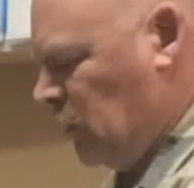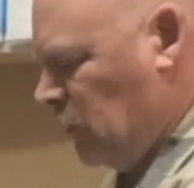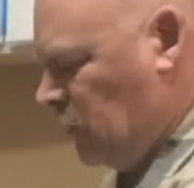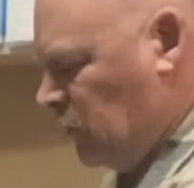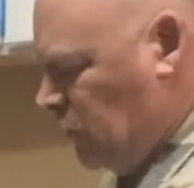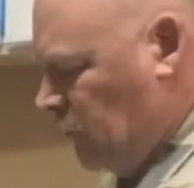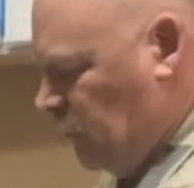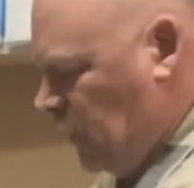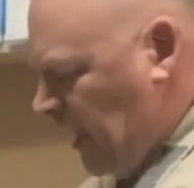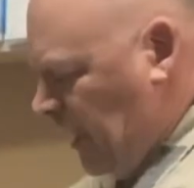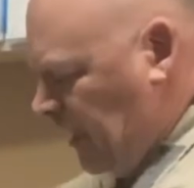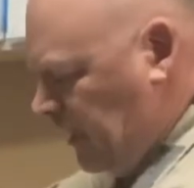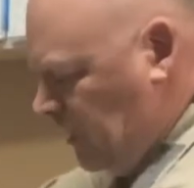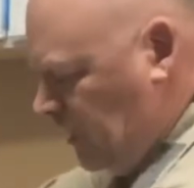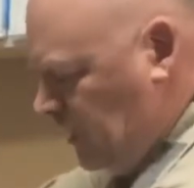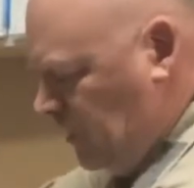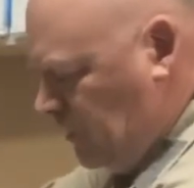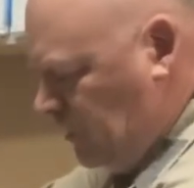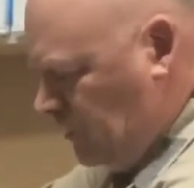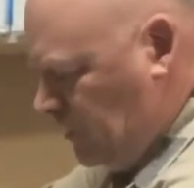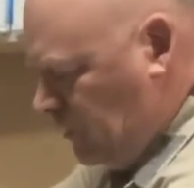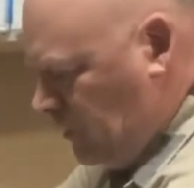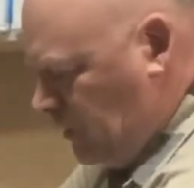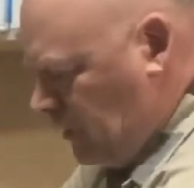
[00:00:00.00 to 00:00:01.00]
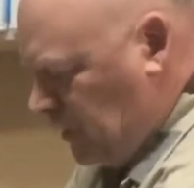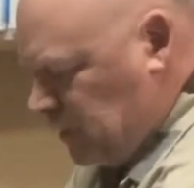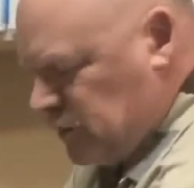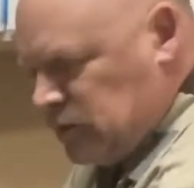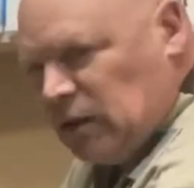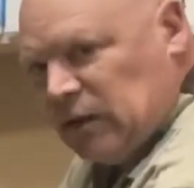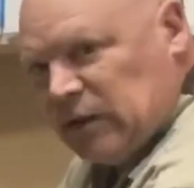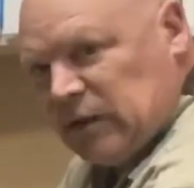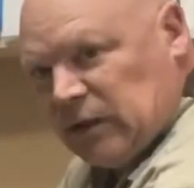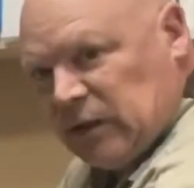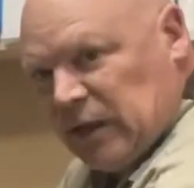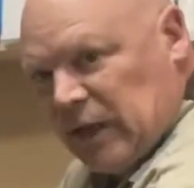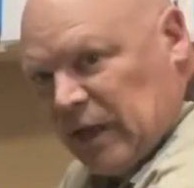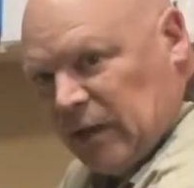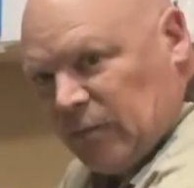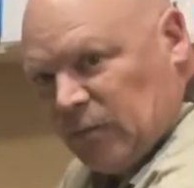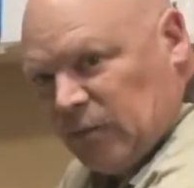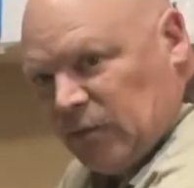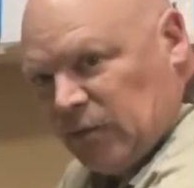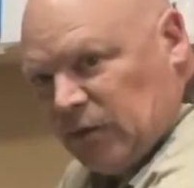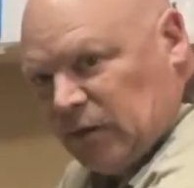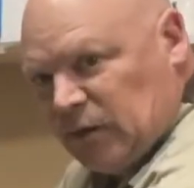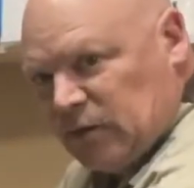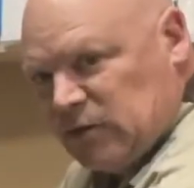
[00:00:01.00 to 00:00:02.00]
that it's going to clamp
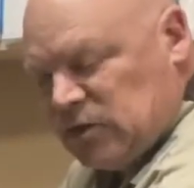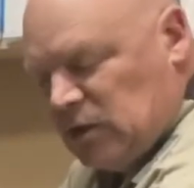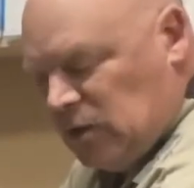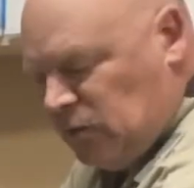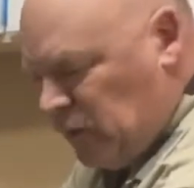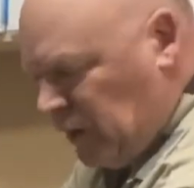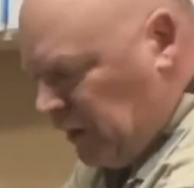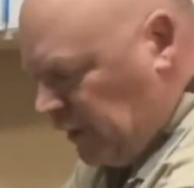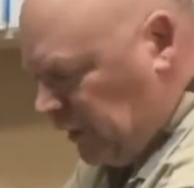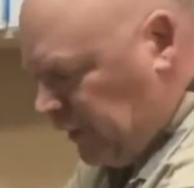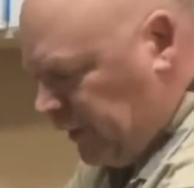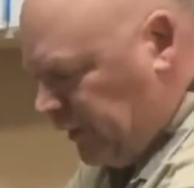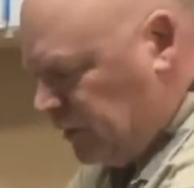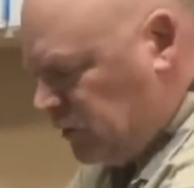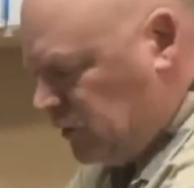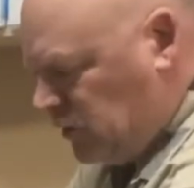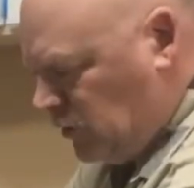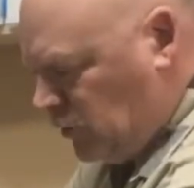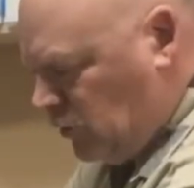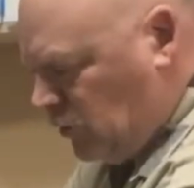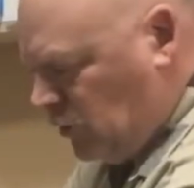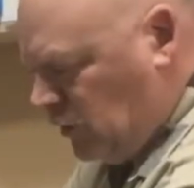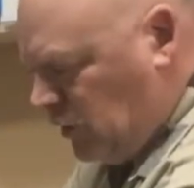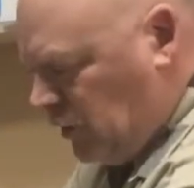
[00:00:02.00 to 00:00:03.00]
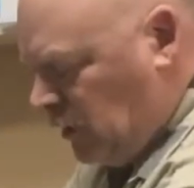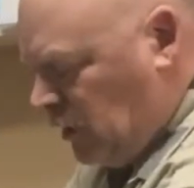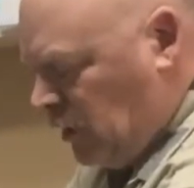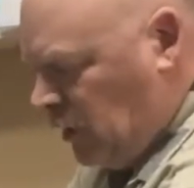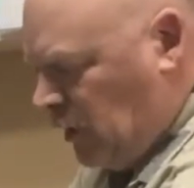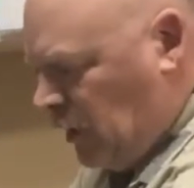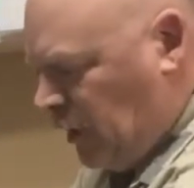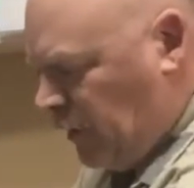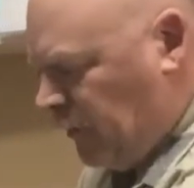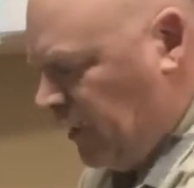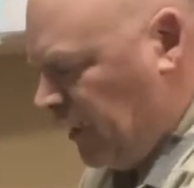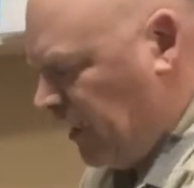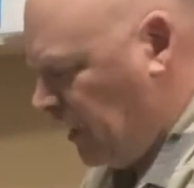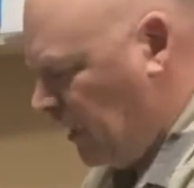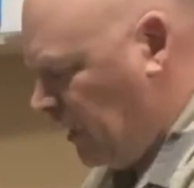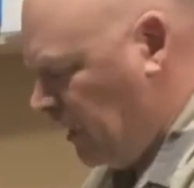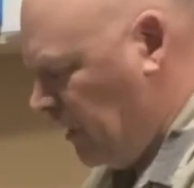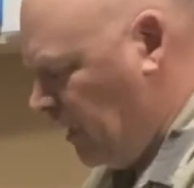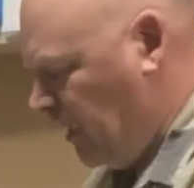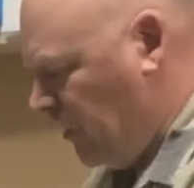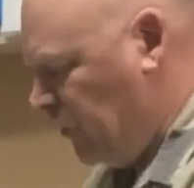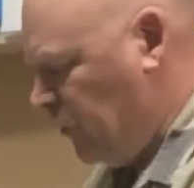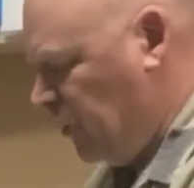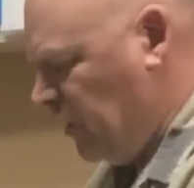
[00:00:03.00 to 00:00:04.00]
the sheet metal into. And then I got
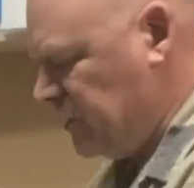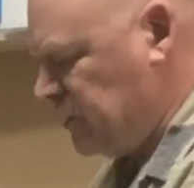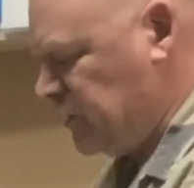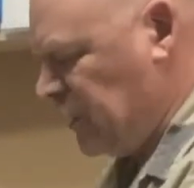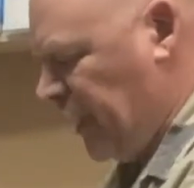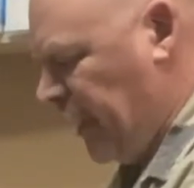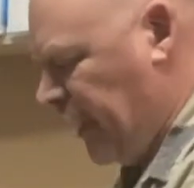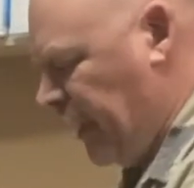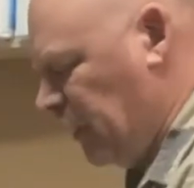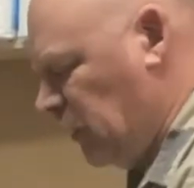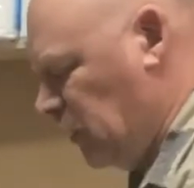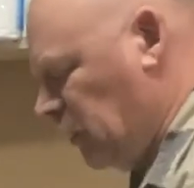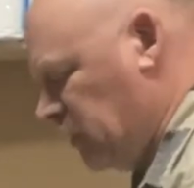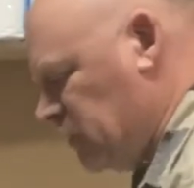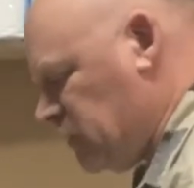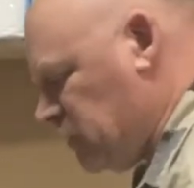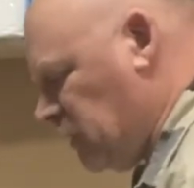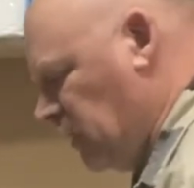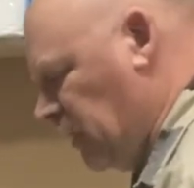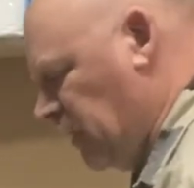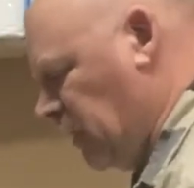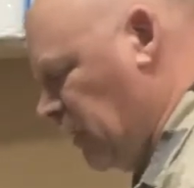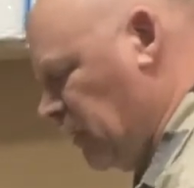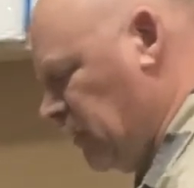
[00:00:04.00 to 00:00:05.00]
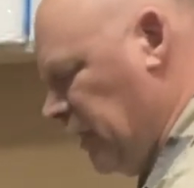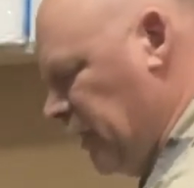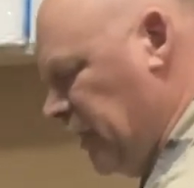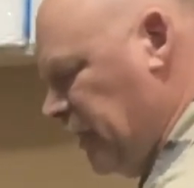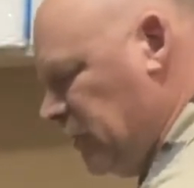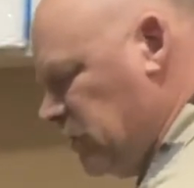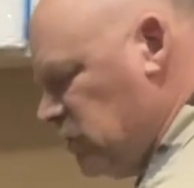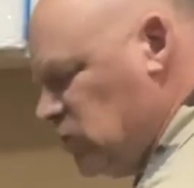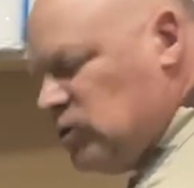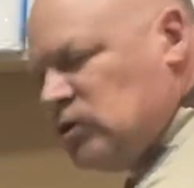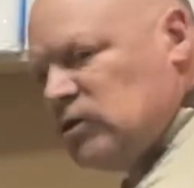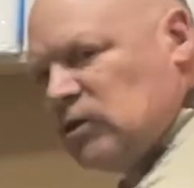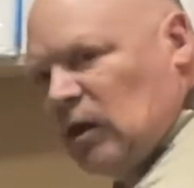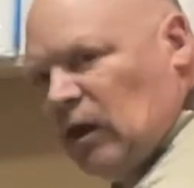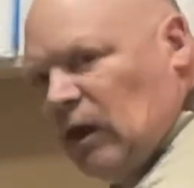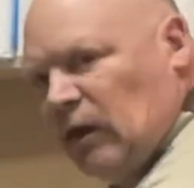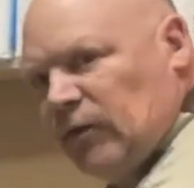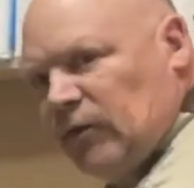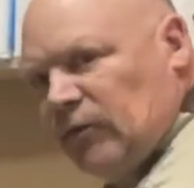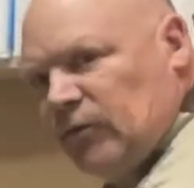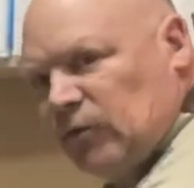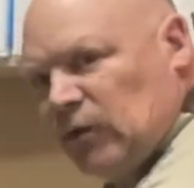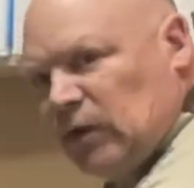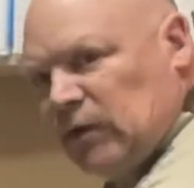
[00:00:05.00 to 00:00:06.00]
another piece of angle that's going to hinge on
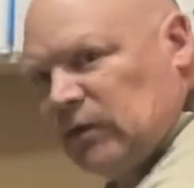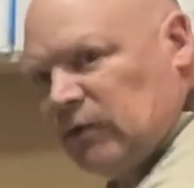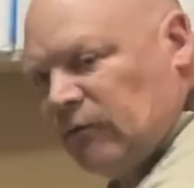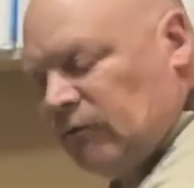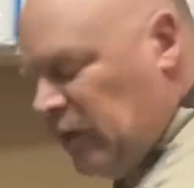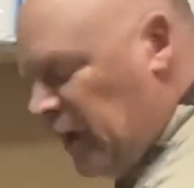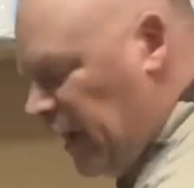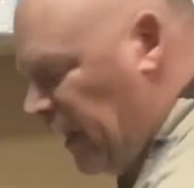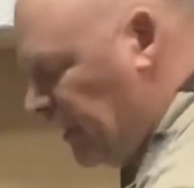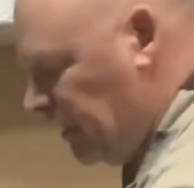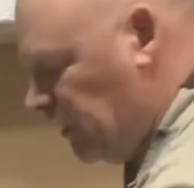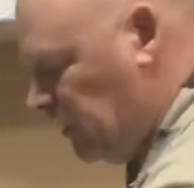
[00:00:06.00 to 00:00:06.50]
the front of that